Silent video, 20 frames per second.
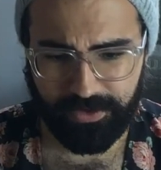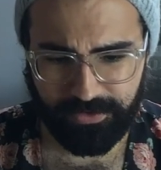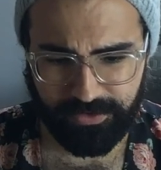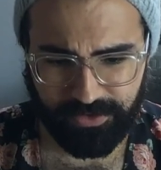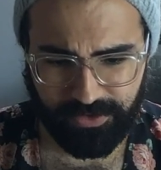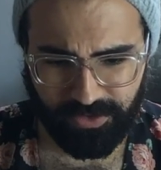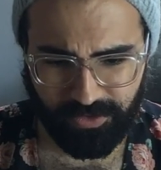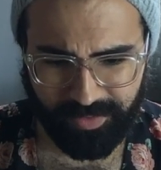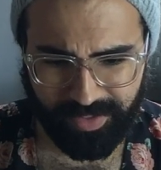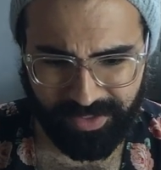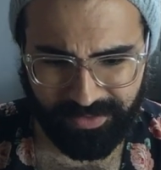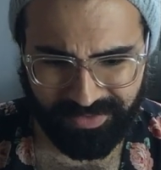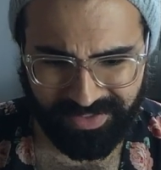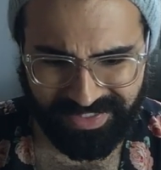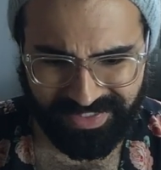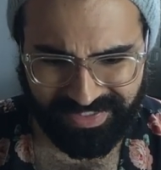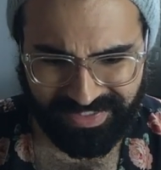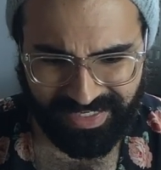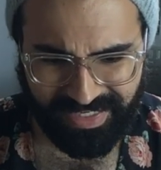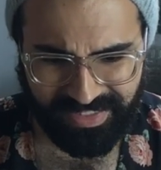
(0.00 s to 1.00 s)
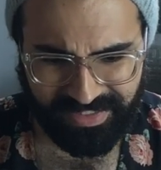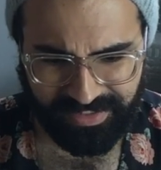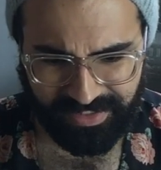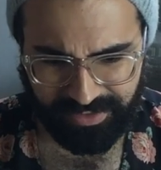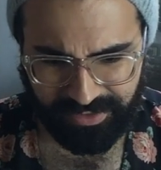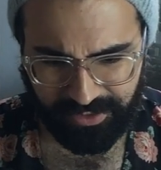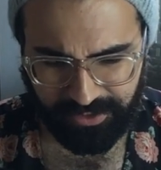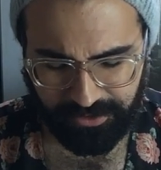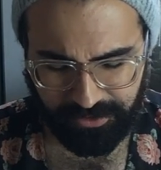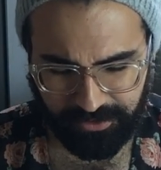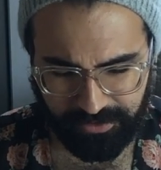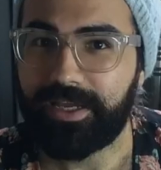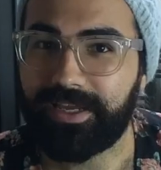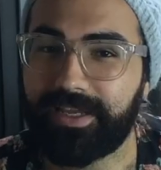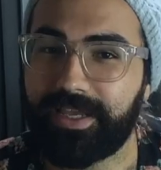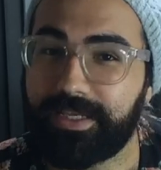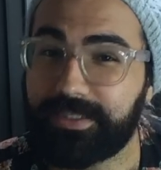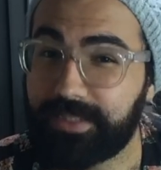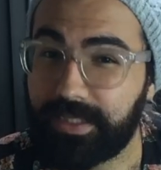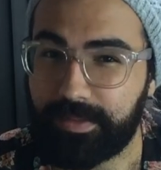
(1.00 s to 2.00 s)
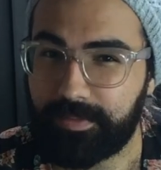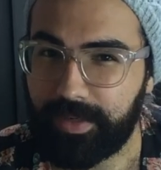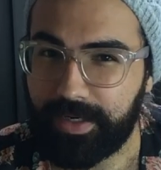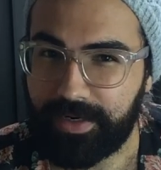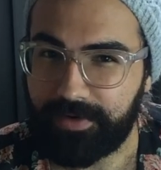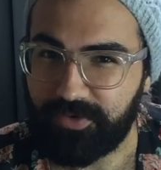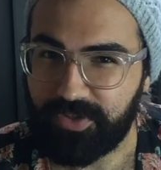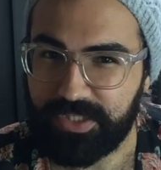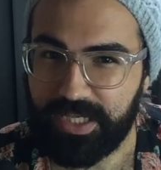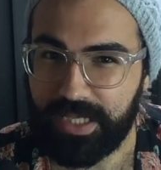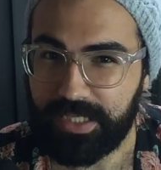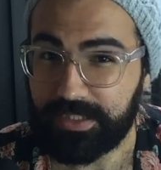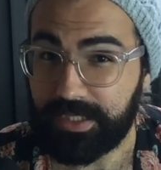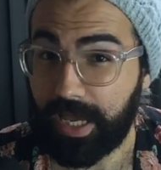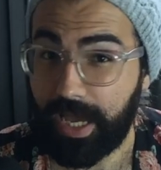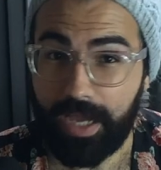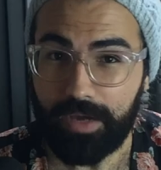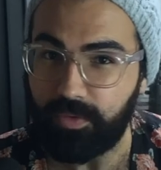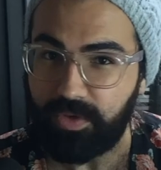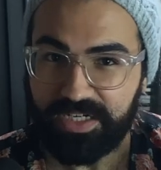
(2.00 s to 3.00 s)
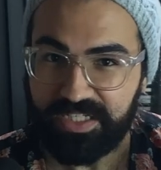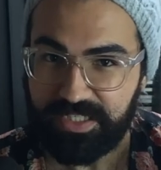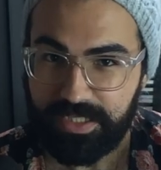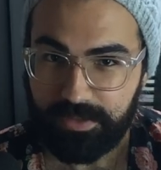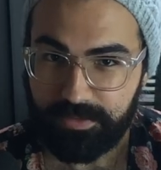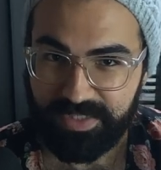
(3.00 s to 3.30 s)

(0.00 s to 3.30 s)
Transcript: there so many receipts in here? In case anybody ever says, I want to see the